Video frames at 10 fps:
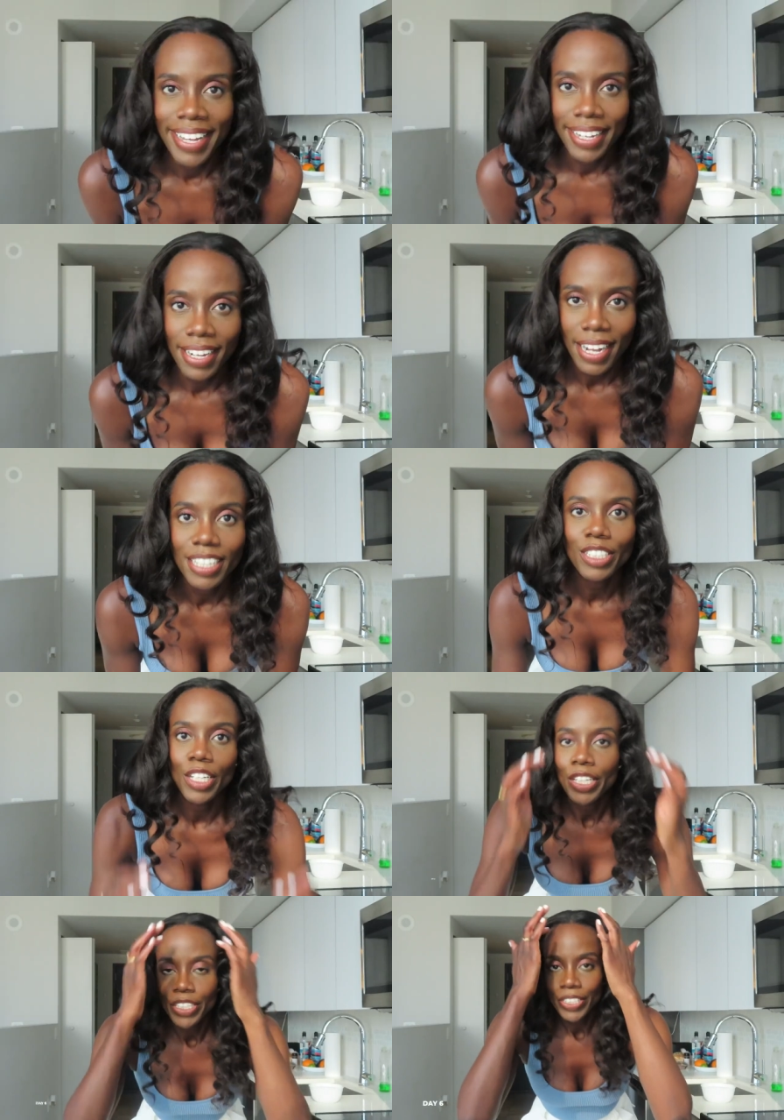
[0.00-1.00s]
Hey guys,
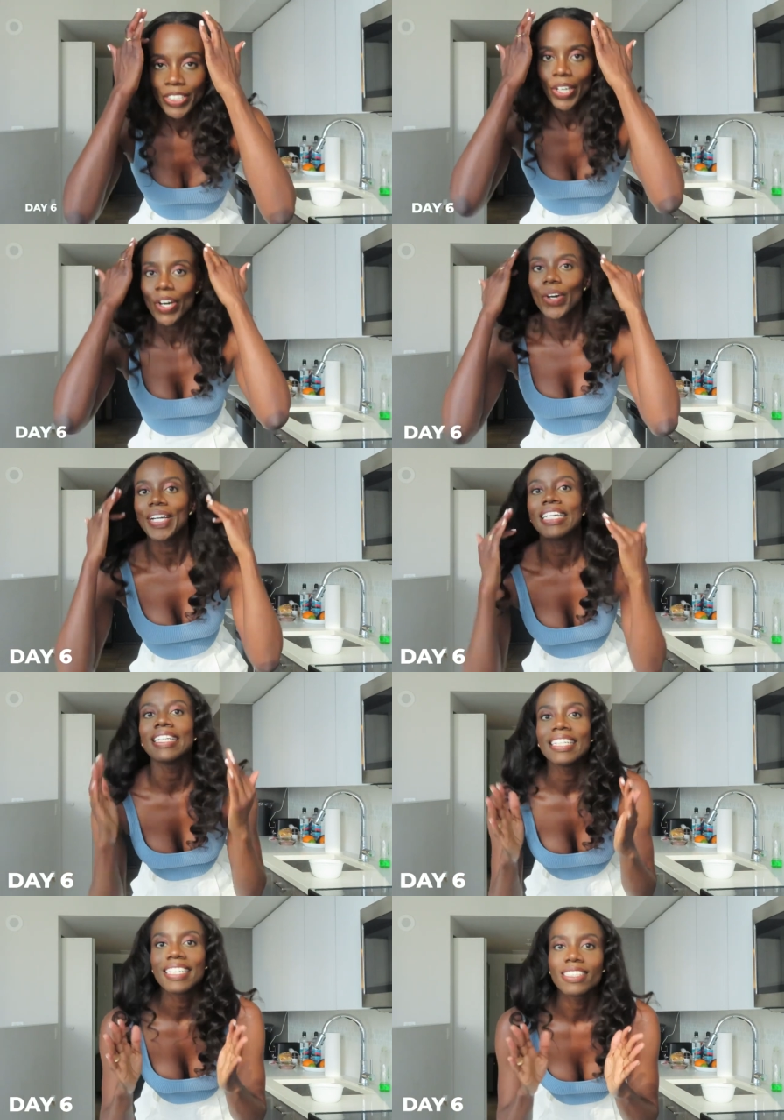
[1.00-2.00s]
so
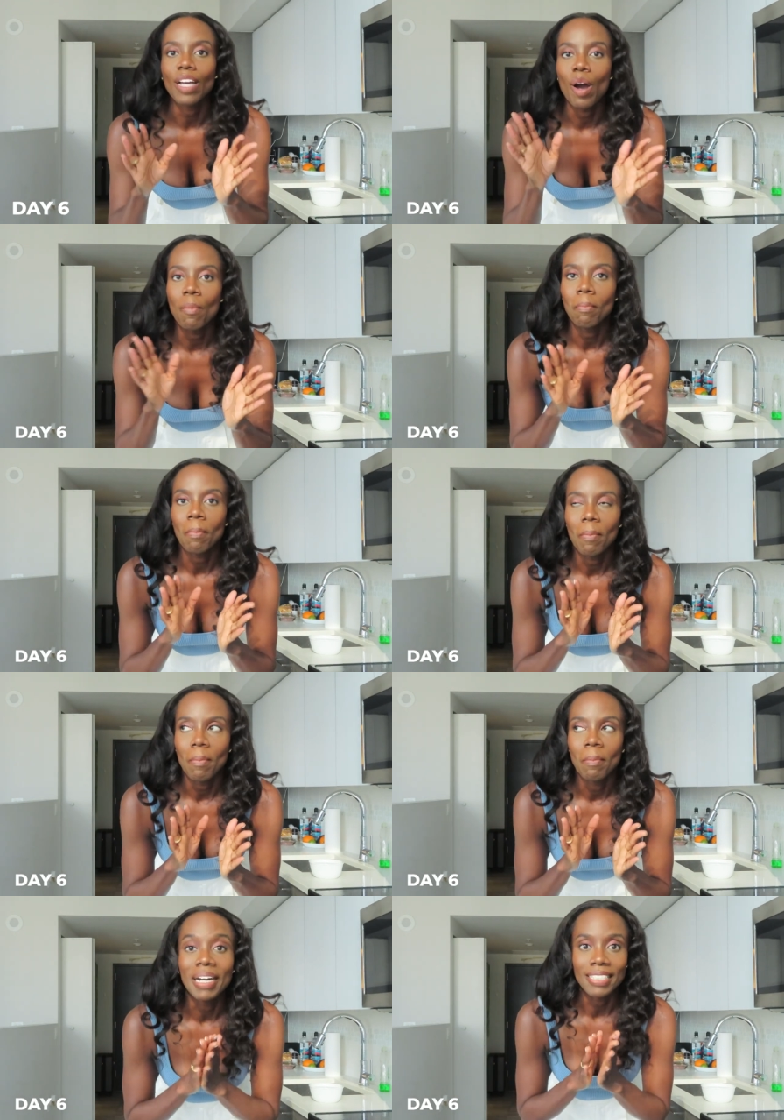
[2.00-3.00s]
it is
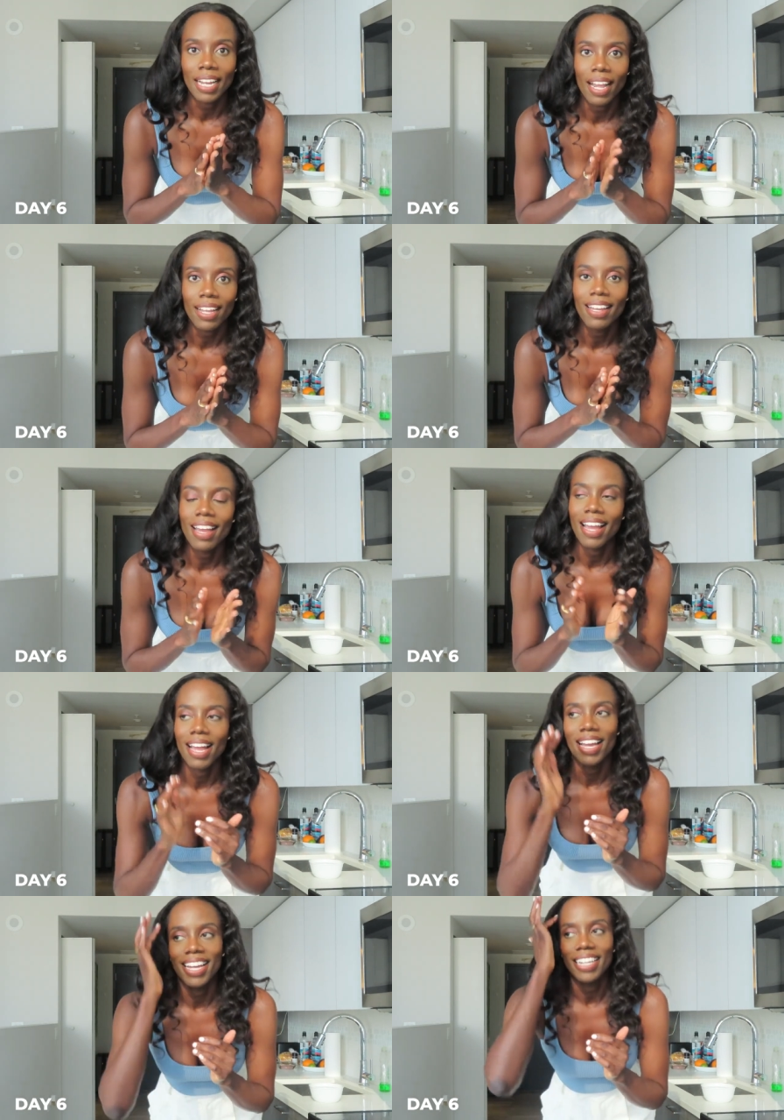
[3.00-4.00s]
Monday
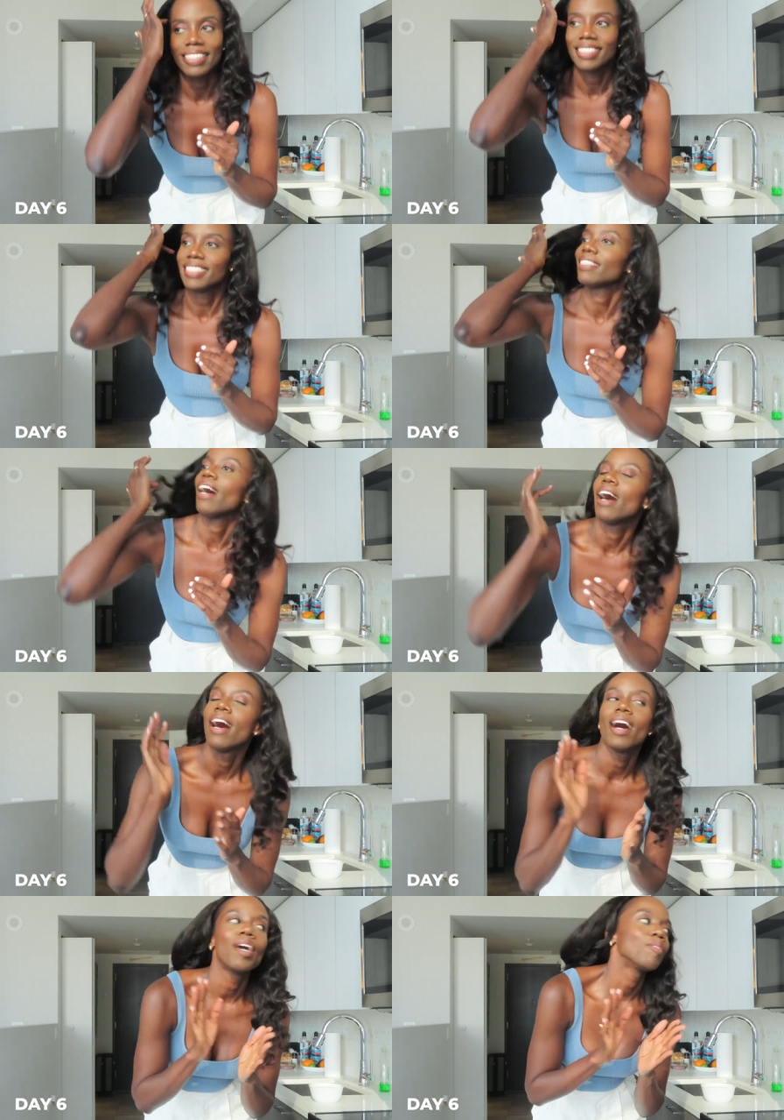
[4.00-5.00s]
and
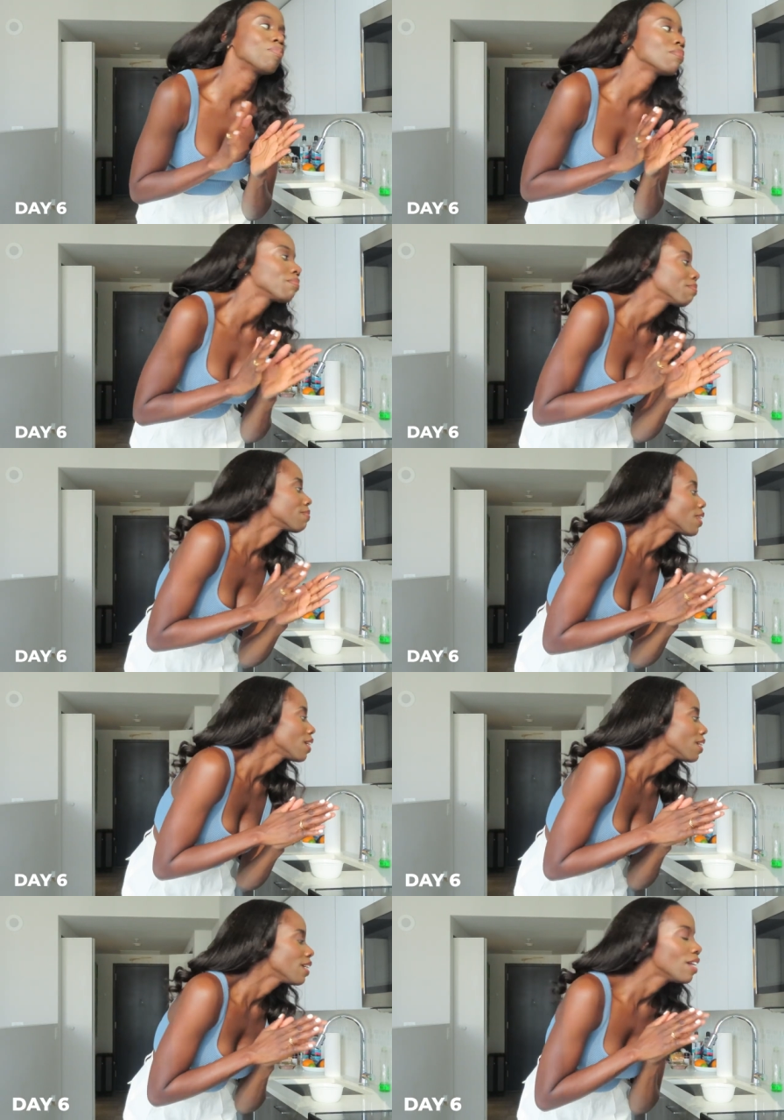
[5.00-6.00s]
um,
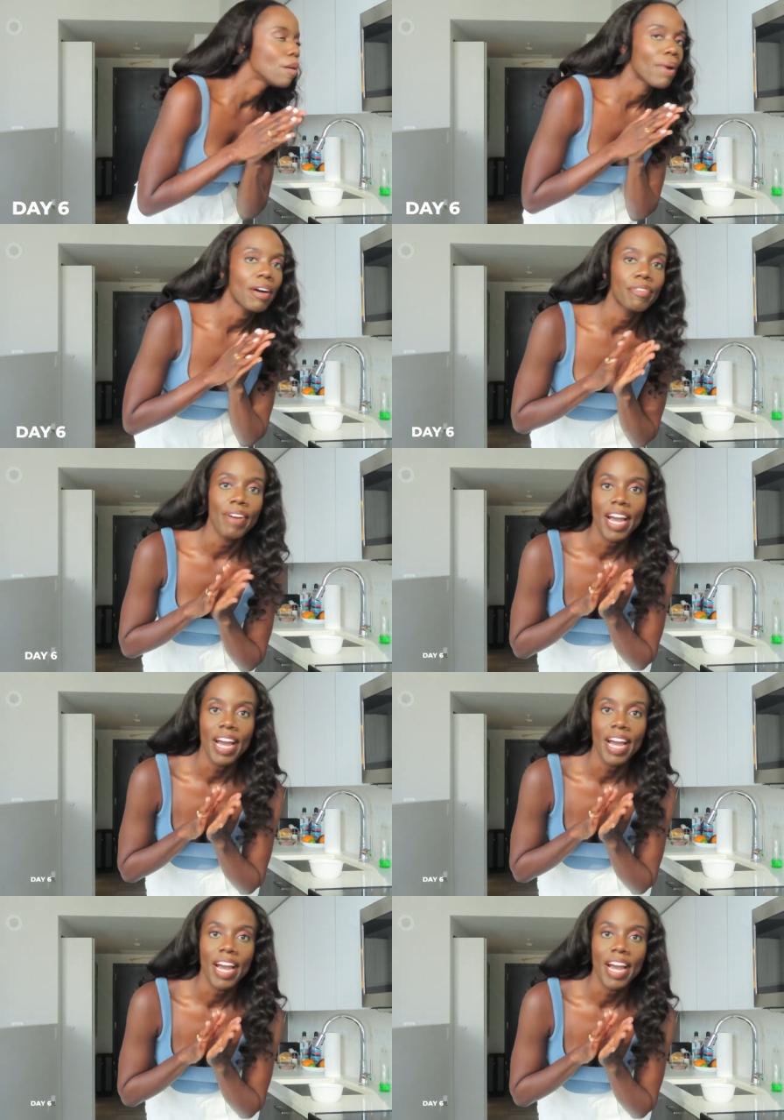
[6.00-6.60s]
about